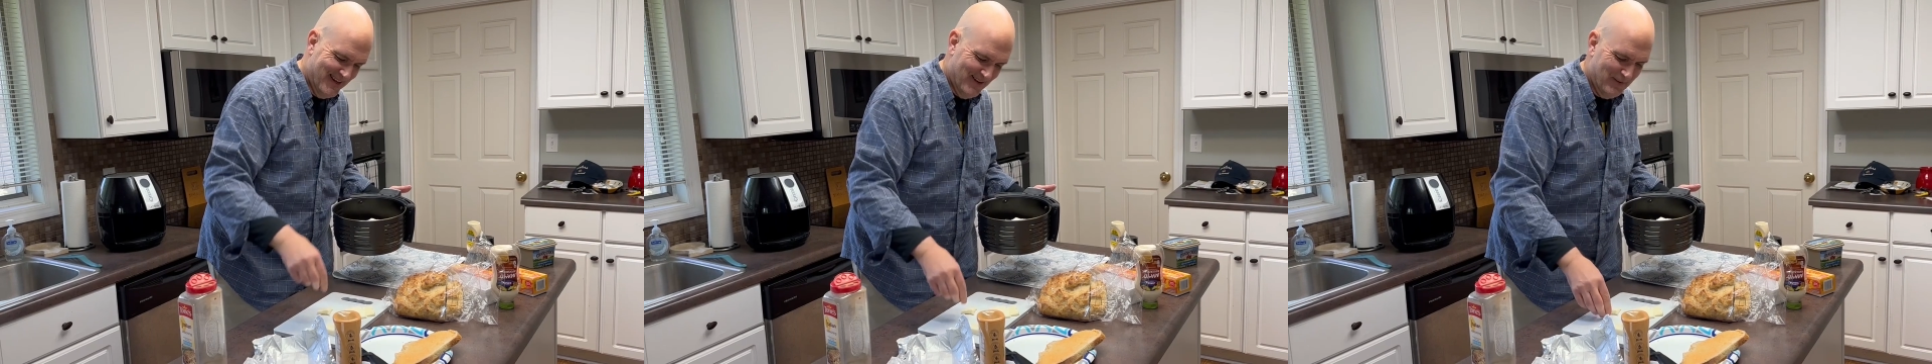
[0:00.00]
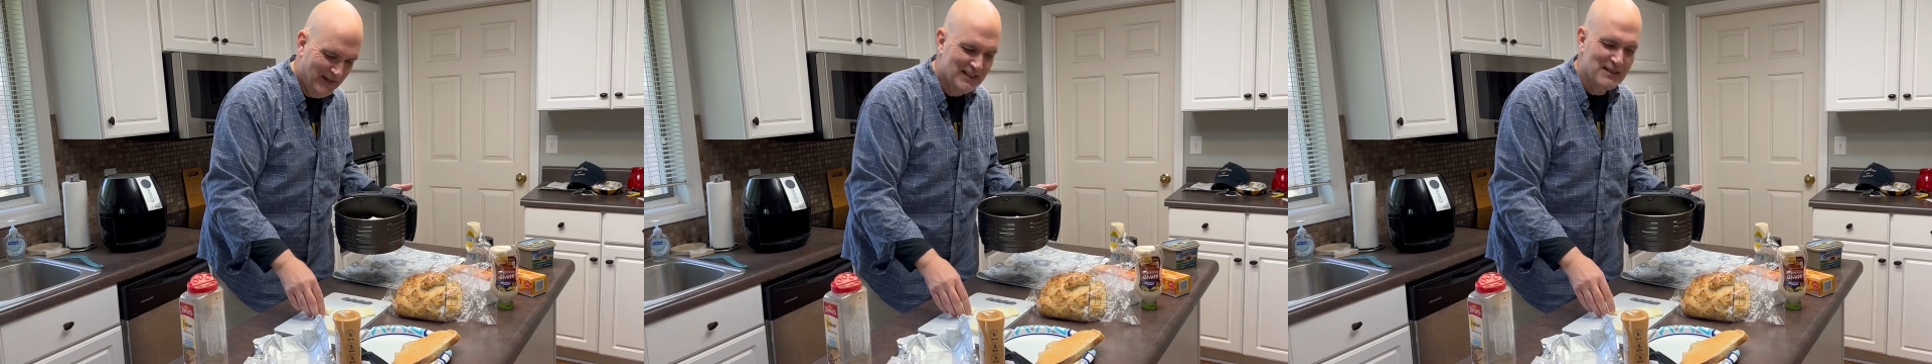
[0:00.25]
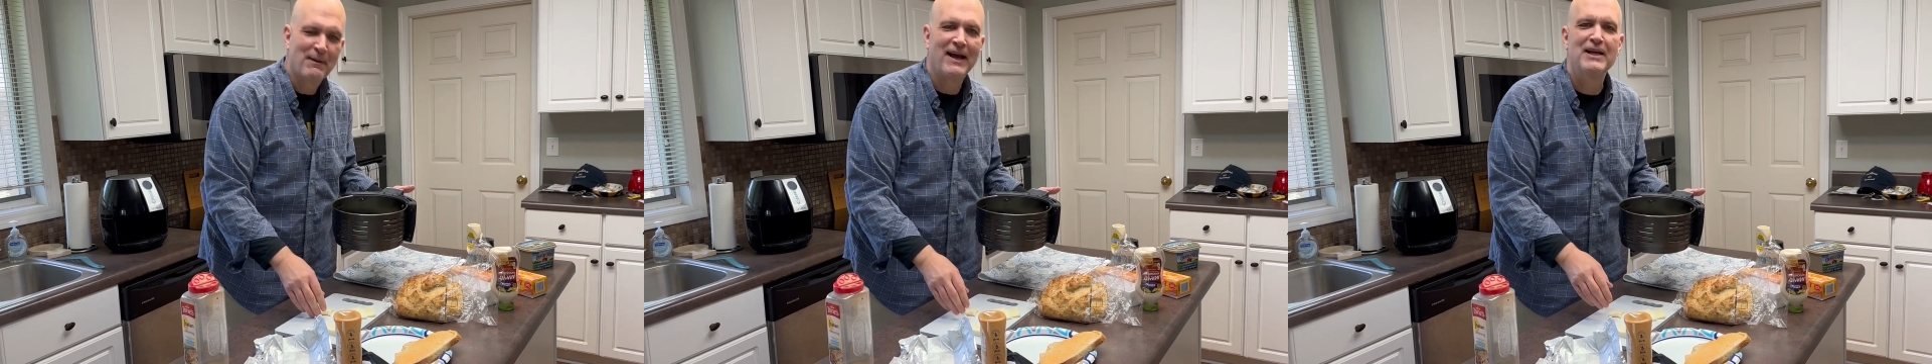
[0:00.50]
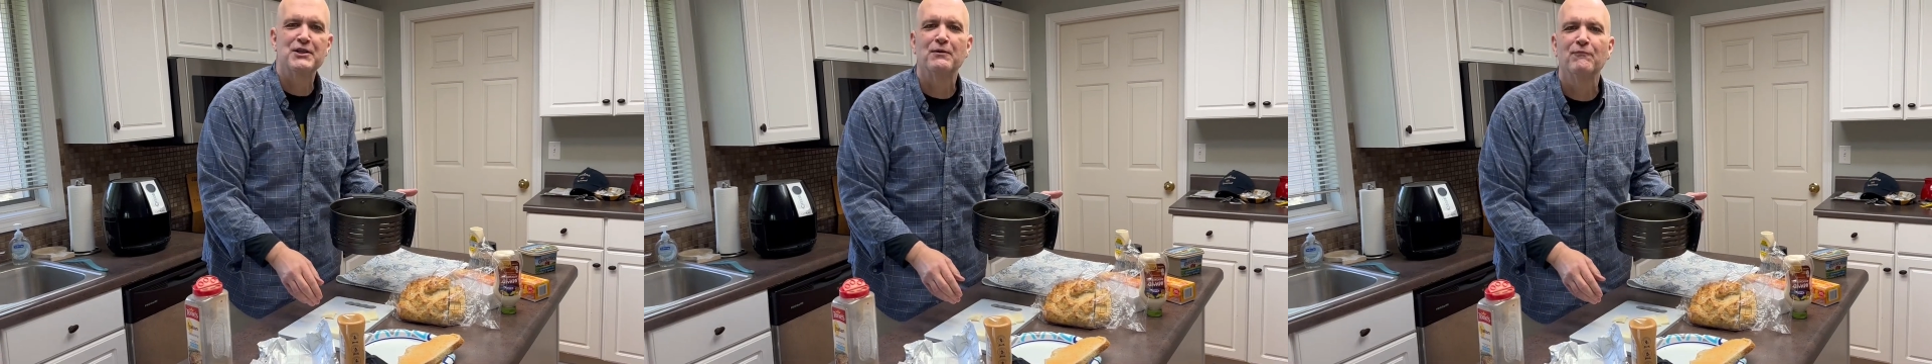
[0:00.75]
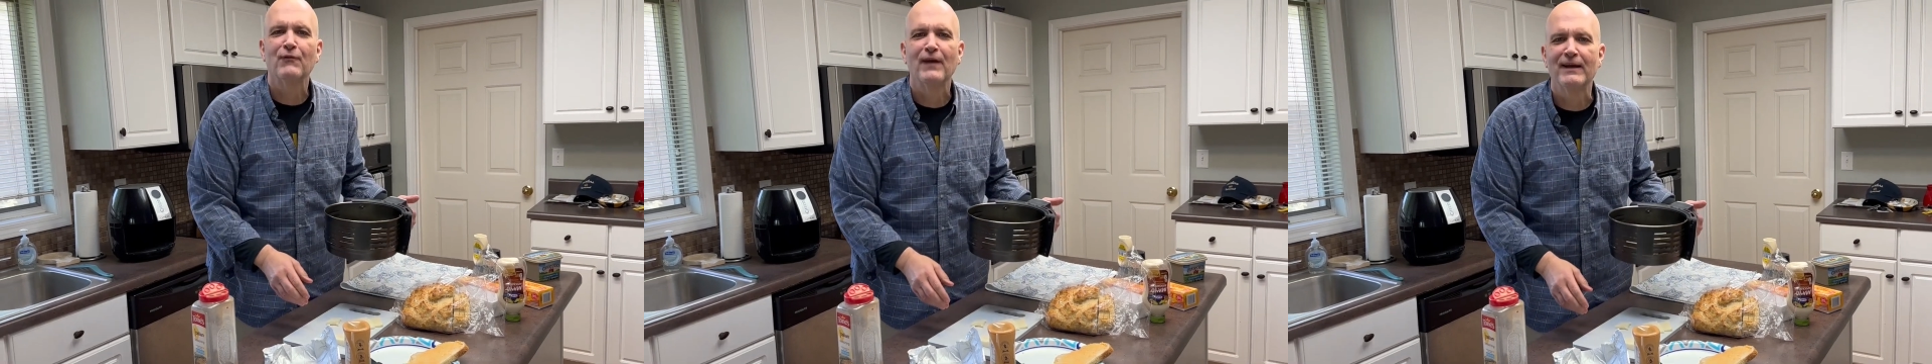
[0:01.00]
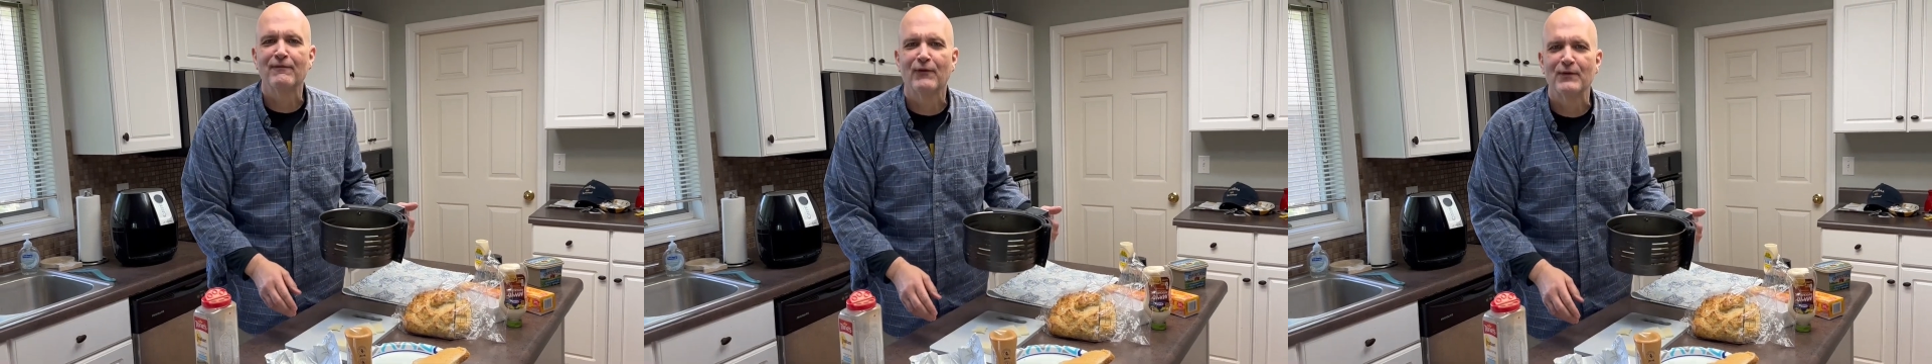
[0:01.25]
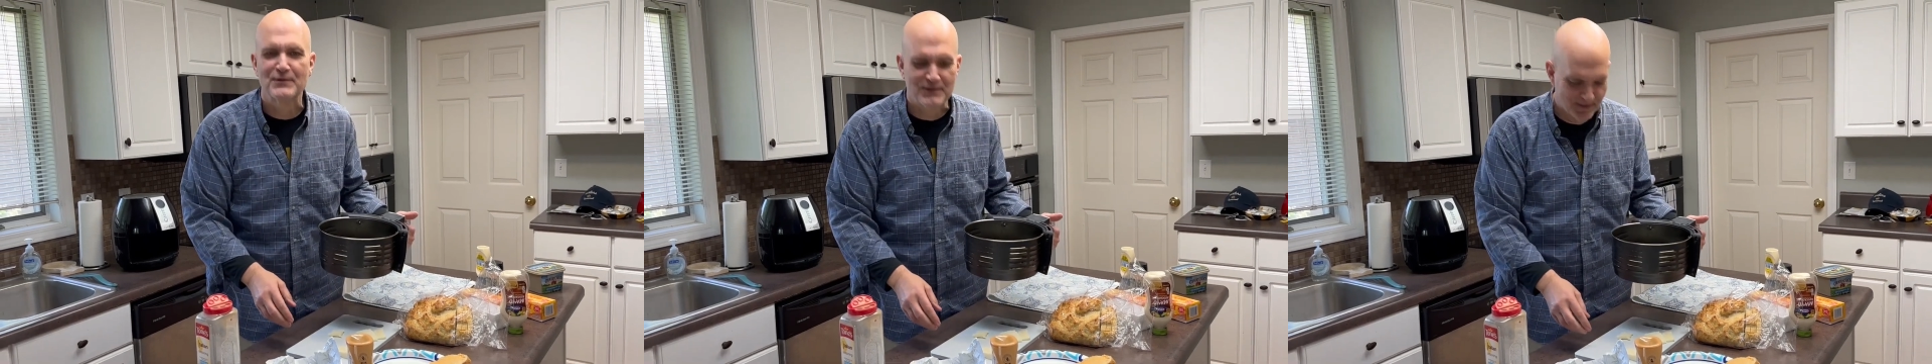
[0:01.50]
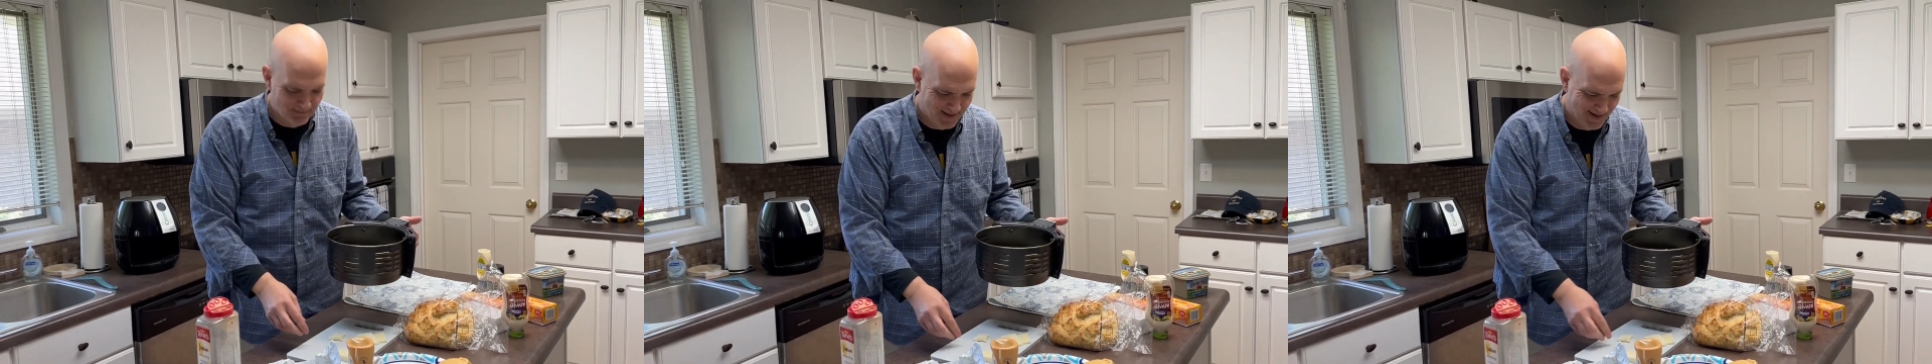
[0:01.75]
We need some Asian flavors
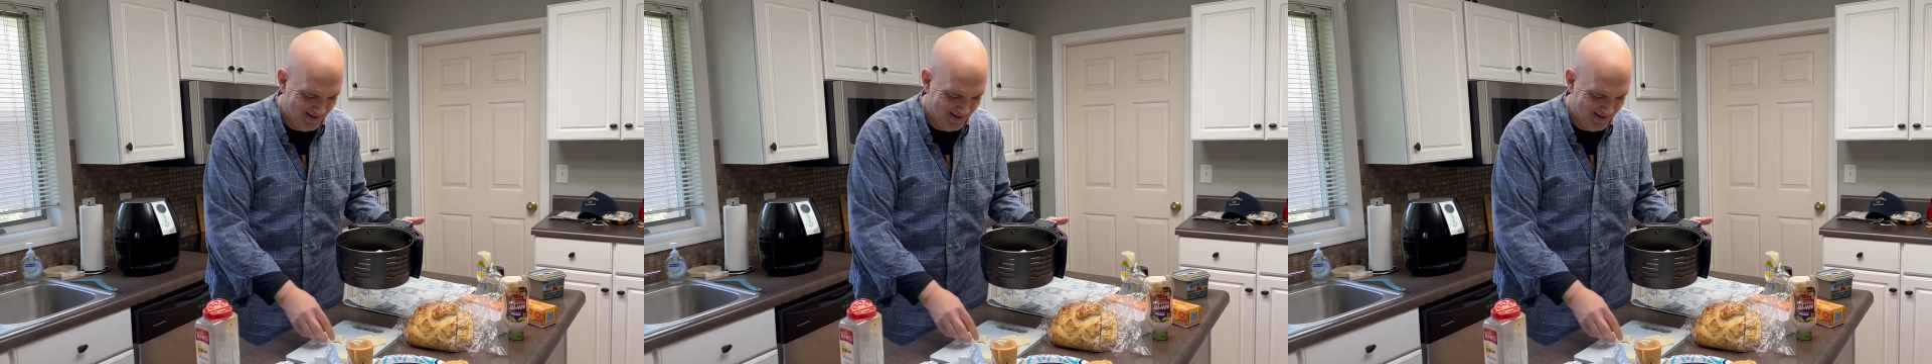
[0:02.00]
somehow.